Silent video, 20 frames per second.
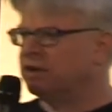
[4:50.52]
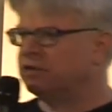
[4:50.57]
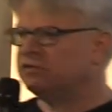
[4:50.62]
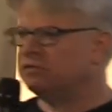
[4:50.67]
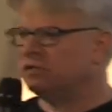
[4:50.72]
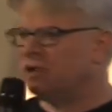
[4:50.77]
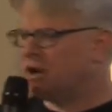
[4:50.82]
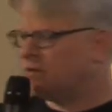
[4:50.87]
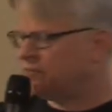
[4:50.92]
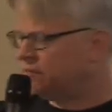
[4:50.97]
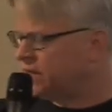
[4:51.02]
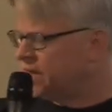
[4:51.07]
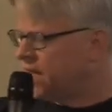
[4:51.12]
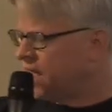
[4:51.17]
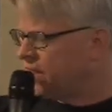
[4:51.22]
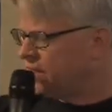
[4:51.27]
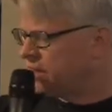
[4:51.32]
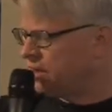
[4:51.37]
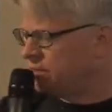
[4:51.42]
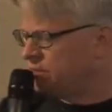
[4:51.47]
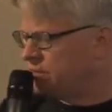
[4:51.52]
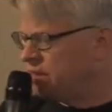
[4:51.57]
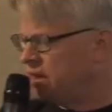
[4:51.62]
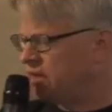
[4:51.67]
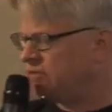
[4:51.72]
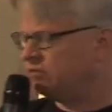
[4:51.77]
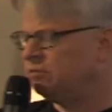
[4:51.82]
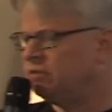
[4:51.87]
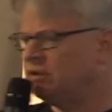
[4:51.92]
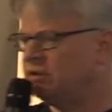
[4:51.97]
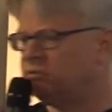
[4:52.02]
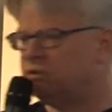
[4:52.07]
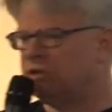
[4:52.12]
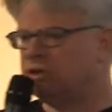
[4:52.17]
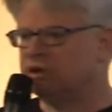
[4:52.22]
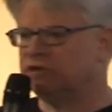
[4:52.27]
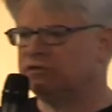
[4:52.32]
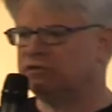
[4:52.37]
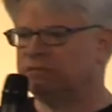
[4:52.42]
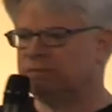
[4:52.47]
It's not reality-based. People
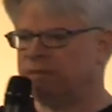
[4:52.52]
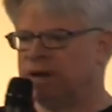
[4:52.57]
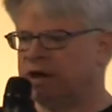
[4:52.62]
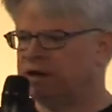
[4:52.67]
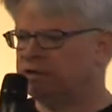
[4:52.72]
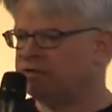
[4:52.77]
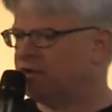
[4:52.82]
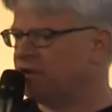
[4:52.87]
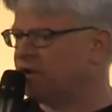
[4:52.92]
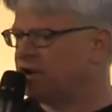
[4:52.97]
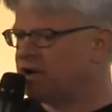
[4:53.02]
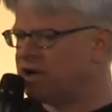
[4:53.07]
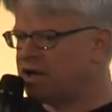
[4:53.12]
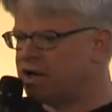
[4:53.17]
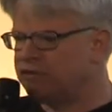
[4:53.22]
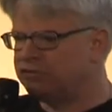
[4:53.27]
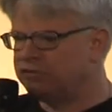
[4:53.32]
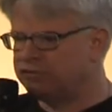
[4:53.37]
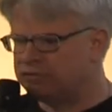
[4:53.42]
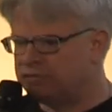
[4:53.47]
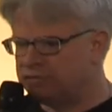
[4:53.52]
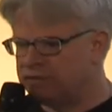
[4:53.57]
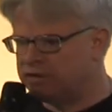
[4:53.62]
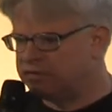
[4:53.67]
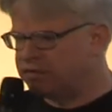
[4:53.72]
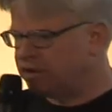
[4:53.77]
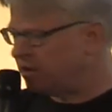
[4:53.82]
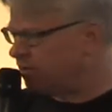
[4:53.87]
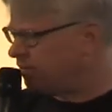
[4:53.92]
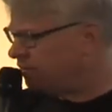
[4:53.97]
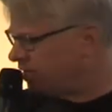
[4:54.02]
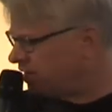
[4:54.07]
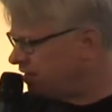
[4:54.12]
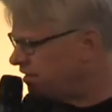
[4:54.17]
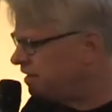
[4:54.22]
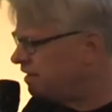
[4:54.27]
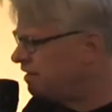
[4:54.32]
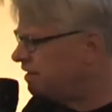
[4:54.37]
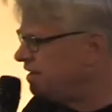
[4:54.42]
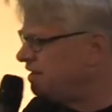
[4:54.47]
expect archives to be there when
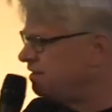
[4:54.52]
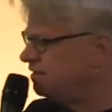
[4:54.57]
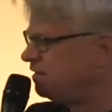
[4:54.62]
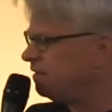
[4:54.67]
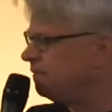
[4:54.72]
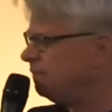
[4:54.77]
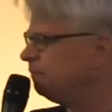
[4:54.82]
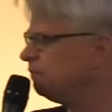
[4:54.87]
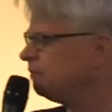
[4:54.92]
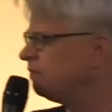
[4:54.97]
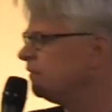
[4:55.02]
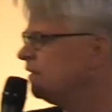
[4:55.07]
they need them.